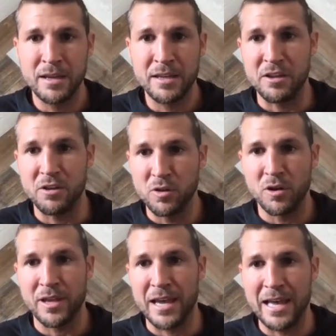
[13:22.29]
Can you
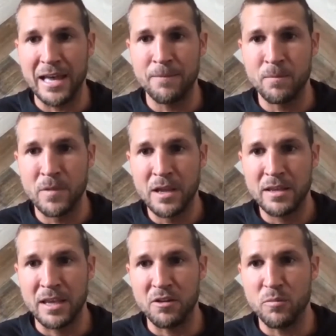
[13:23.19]
look ahead?
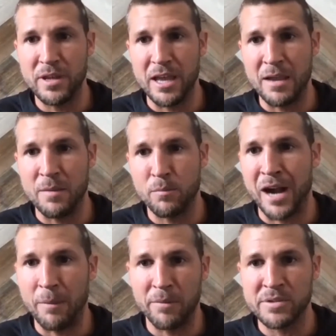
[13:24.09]
Can you be a
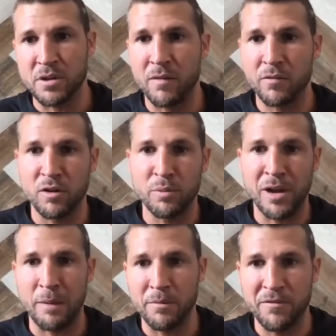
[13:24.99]
problem solver, a
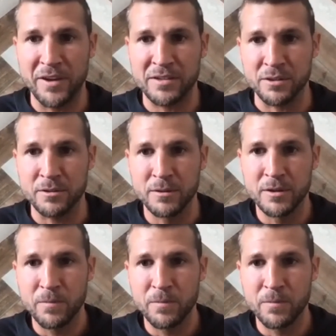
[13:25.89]
problem fixer?